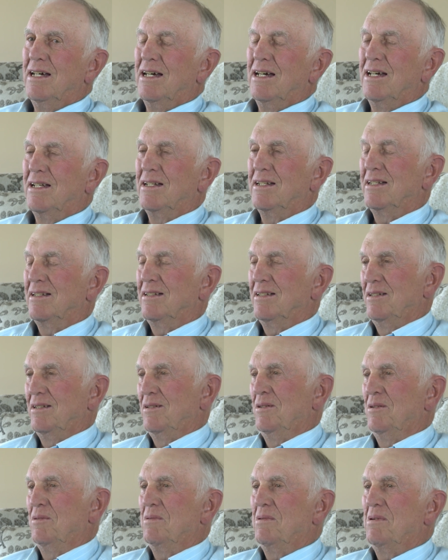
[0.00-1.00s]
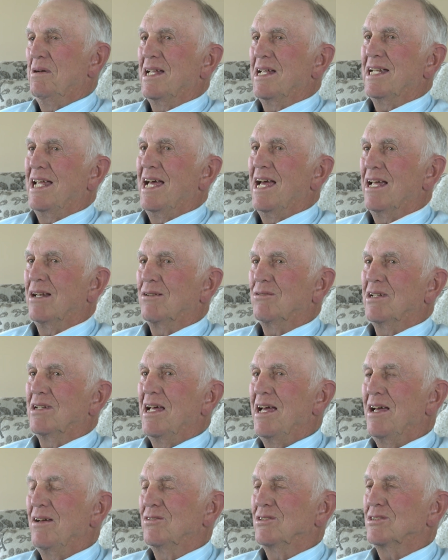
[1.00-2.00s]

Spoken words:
and my dad would have